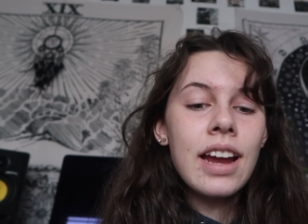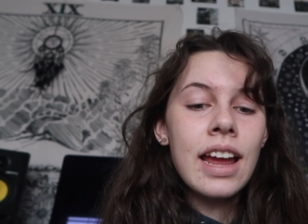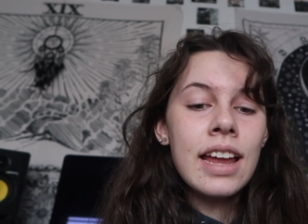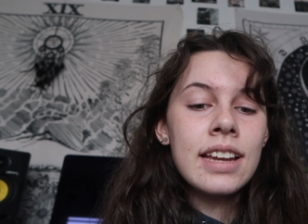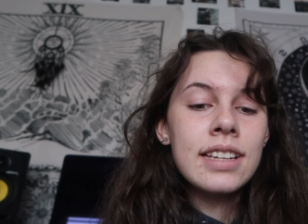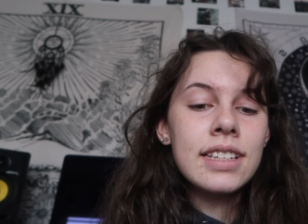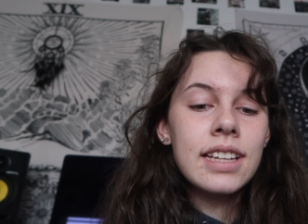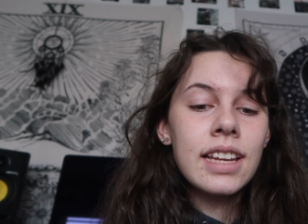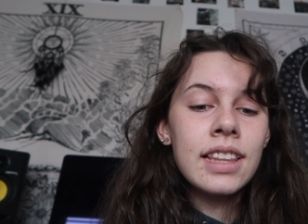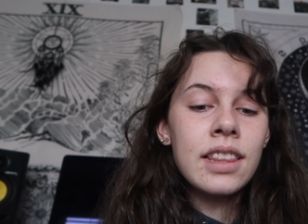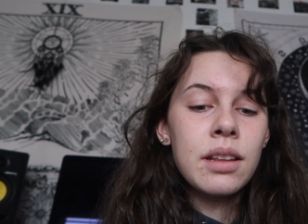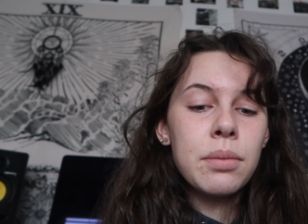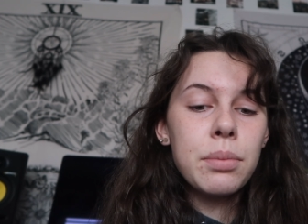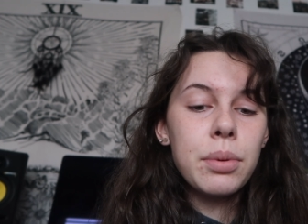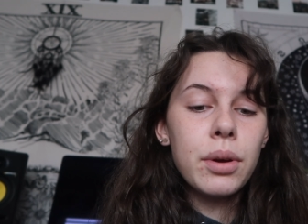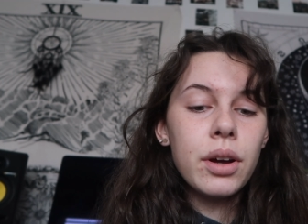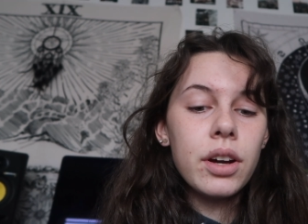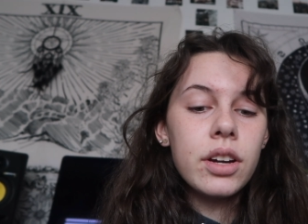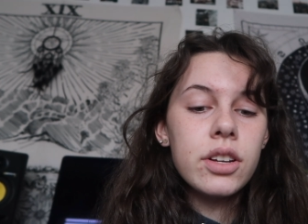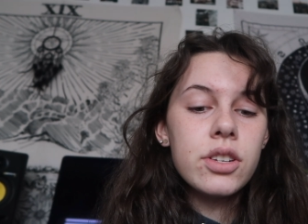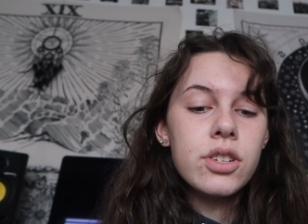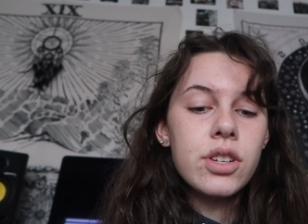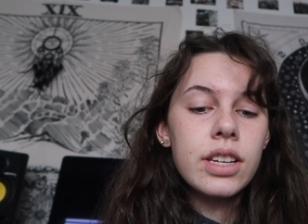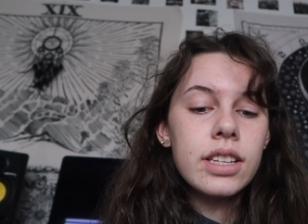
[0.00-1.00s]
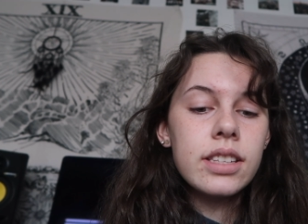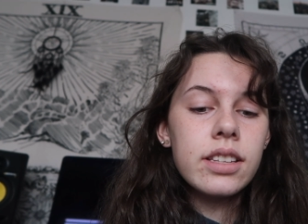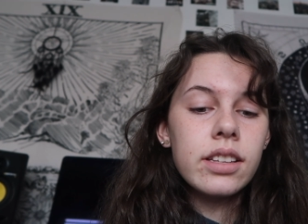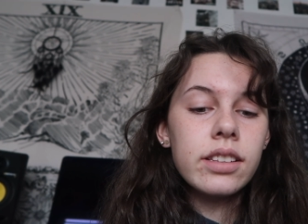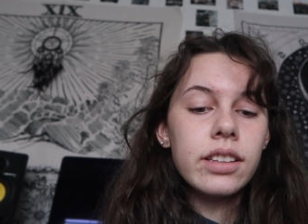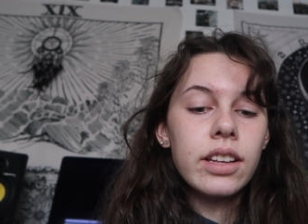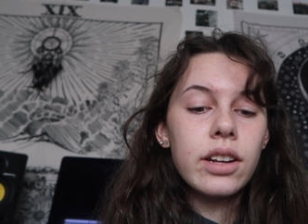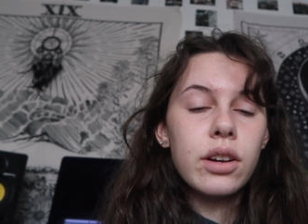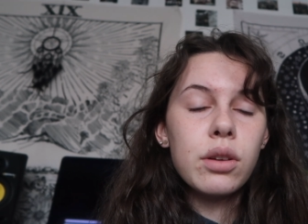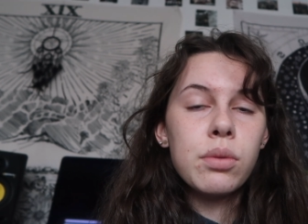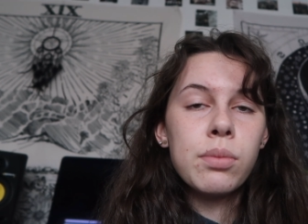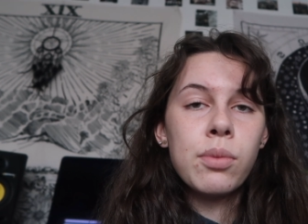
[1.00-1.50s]
and in the book she's a
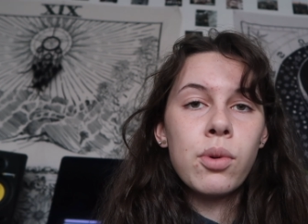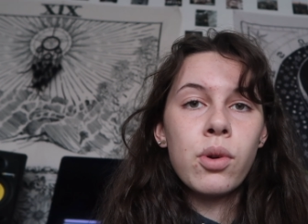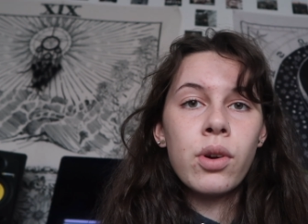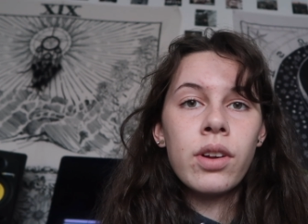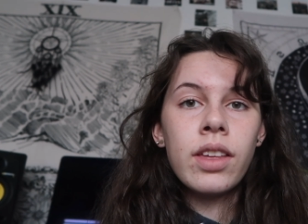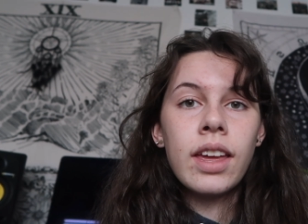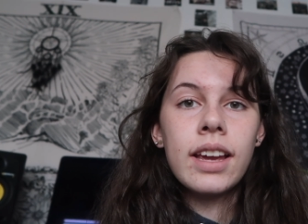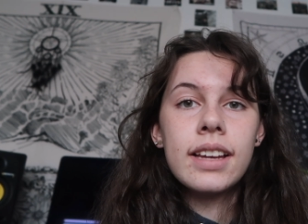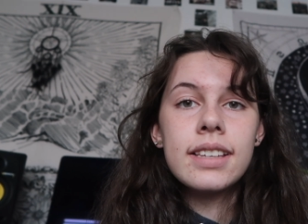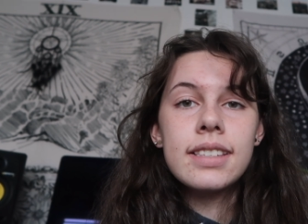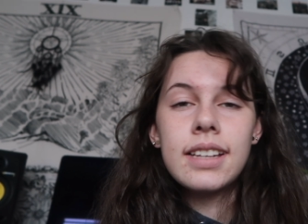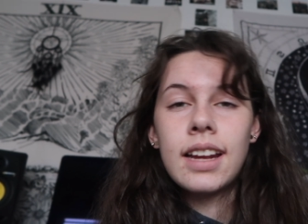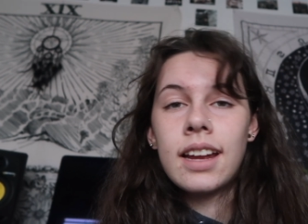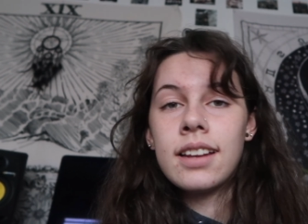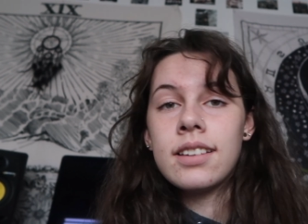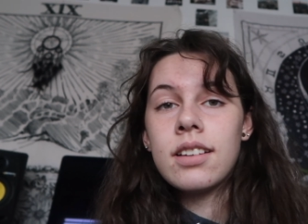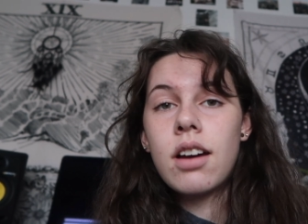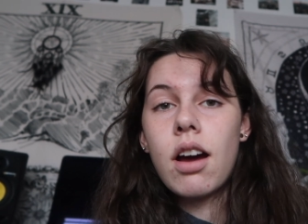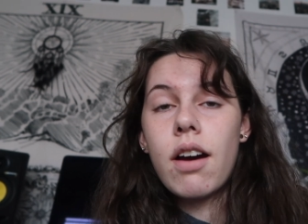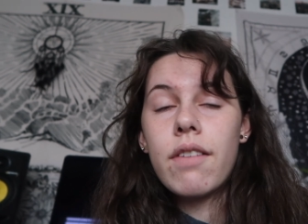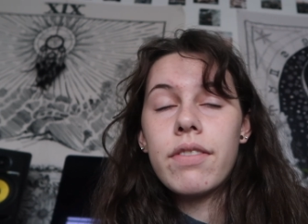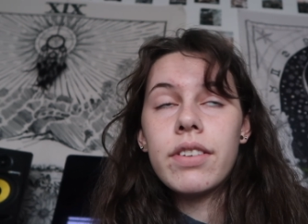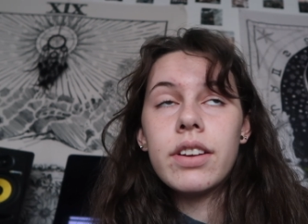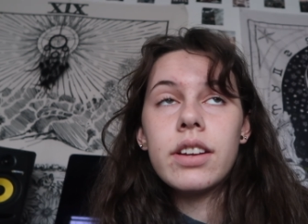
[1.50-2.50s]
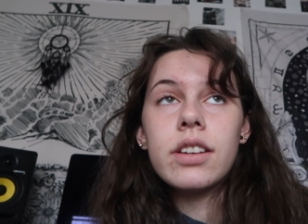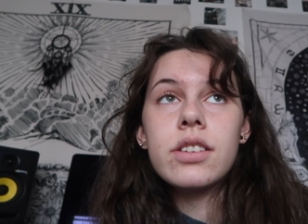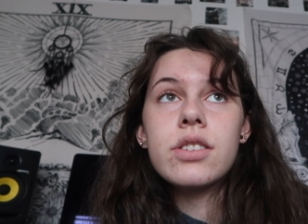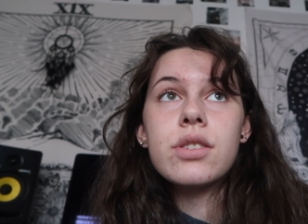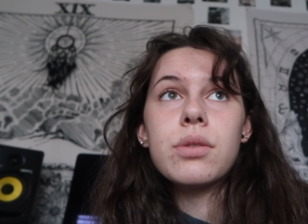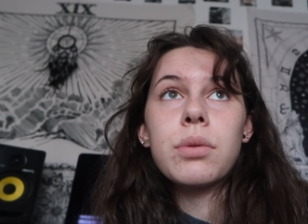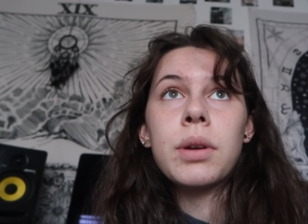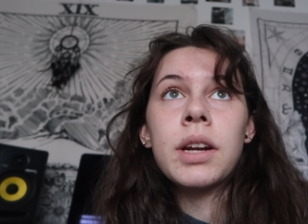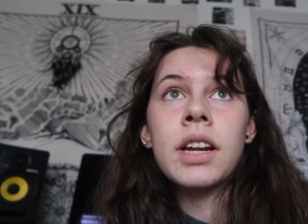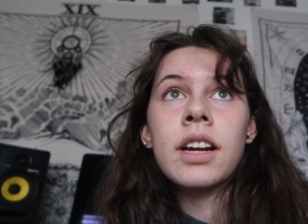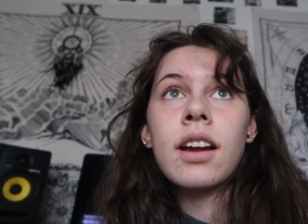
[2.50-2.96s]
little more like standoffish when